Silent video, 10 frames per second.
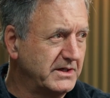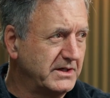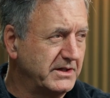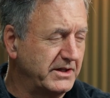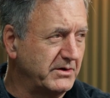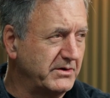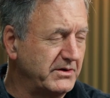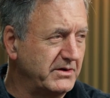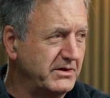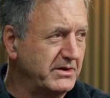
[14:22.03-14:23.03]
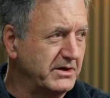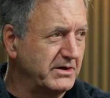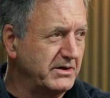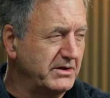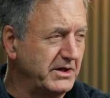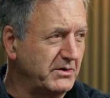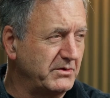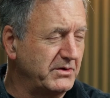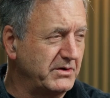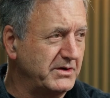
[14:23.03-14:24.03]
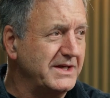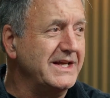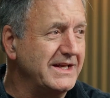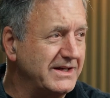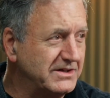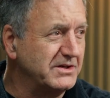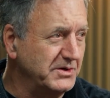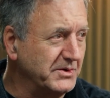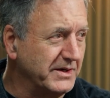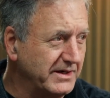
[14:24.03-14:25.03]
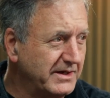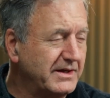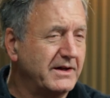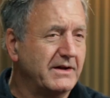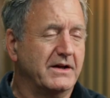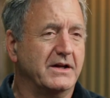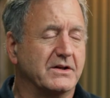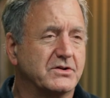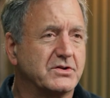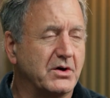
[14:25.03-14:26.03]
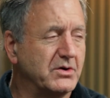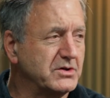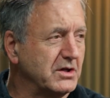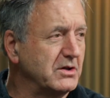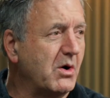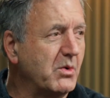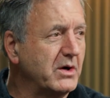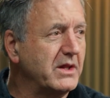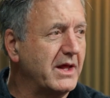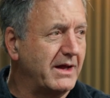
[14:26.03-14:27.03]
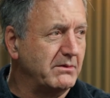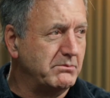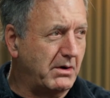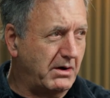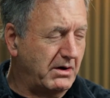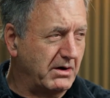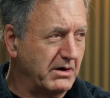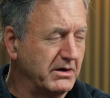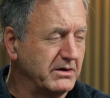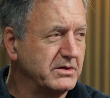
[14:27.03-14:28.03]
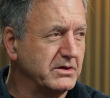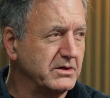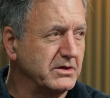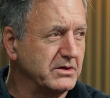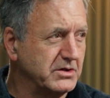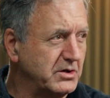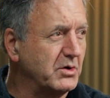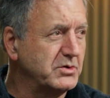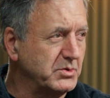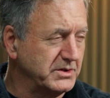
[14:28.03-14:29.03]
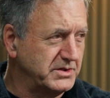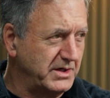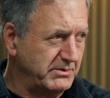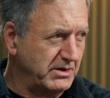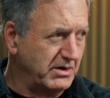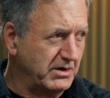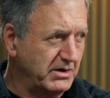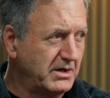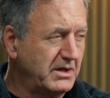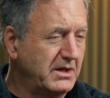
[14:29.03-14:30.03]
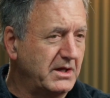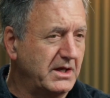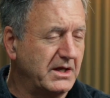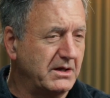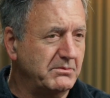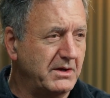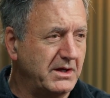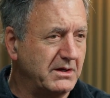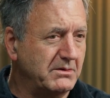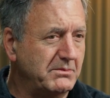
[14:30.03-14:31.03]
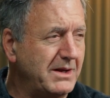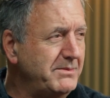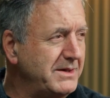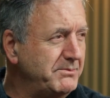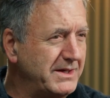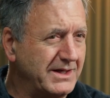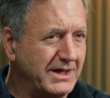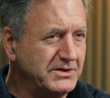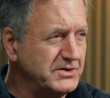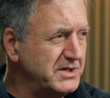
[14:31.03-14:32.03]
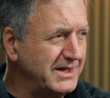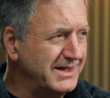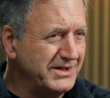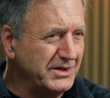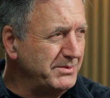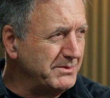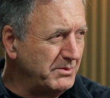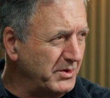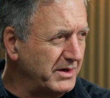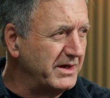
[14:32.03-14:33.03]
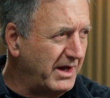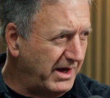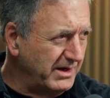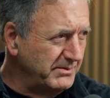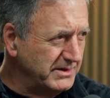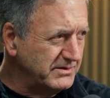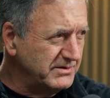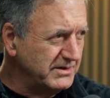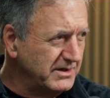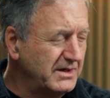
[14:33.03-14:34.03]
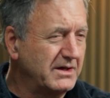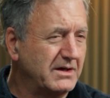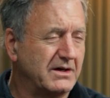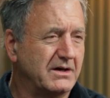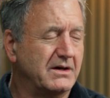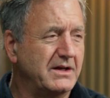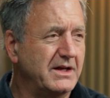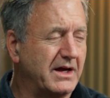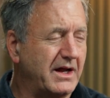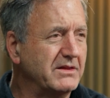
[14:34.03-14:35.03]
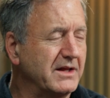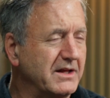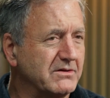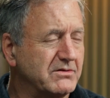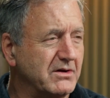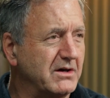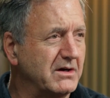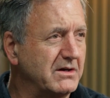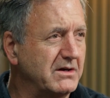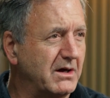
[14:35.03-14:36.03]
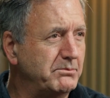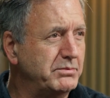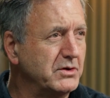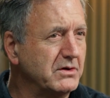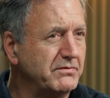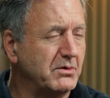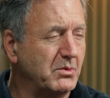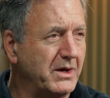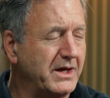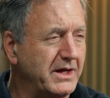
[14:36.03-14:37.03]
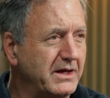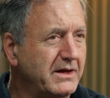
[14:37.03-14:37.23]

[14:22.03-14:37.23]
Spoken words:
They don't need to do it. And so to lower that bar to go to a seminar and maybe be just a little bit more anonymous, I think it's a beautiful way